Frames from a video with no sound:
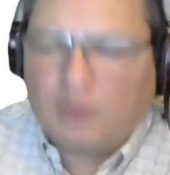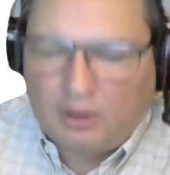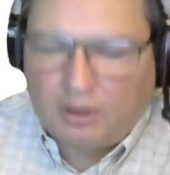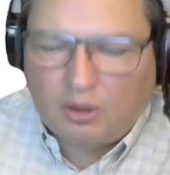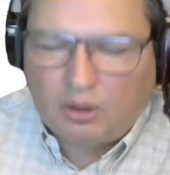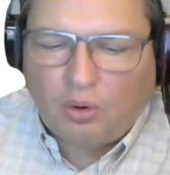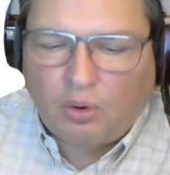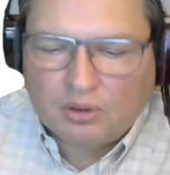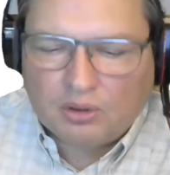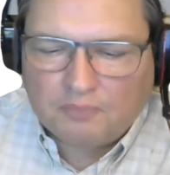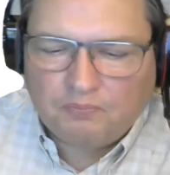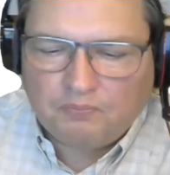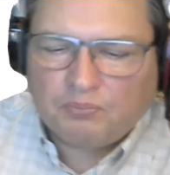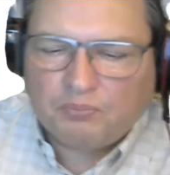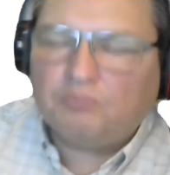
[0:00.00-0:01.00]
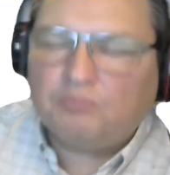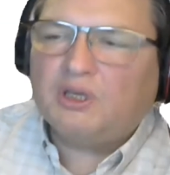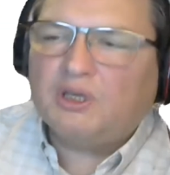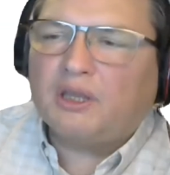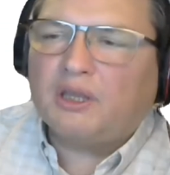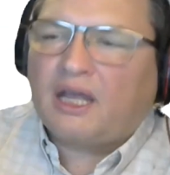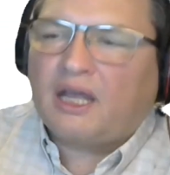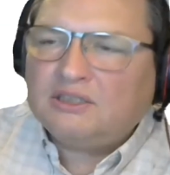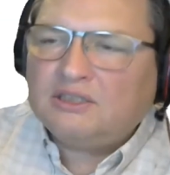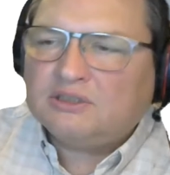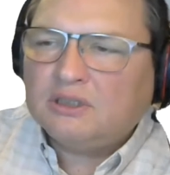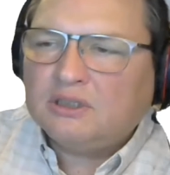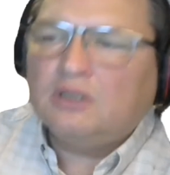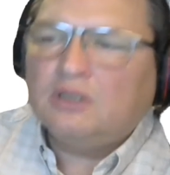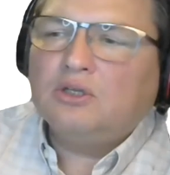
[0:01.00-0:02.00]
very wrong. Be
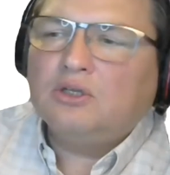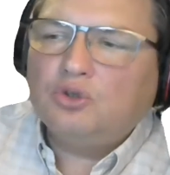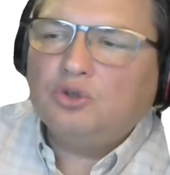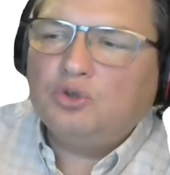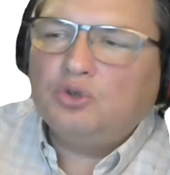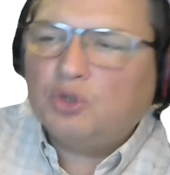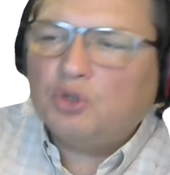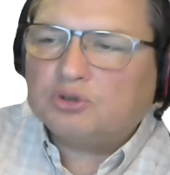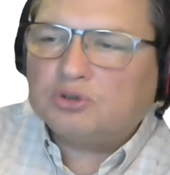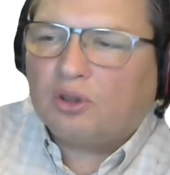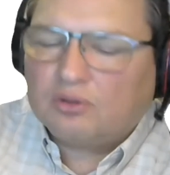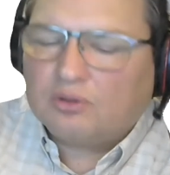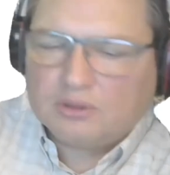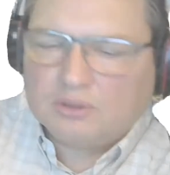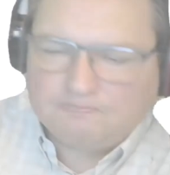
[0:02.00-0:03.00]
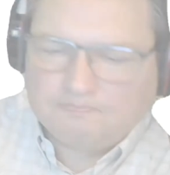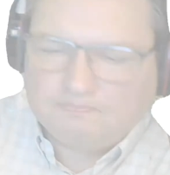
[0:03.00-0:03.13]
right, not wrong.